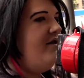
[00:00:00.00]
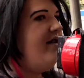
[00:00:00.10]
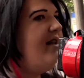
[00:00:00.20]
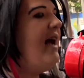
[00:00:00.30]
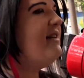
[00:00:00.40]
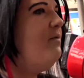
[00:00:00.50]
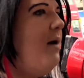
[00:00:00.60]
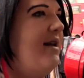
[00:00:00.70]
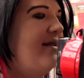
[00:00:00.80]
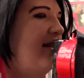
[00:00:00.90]
So that's
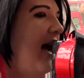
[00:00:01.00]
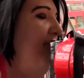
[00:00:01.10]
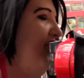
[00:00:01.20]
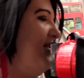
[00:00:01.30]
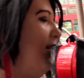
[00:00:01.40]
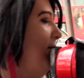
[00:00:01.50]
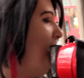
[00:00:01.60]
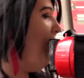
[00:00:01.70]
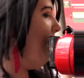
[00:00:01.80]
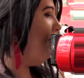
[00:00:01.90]
why the staff are so
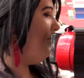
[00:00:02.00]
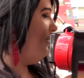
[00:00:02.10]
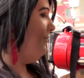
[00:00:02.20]
important.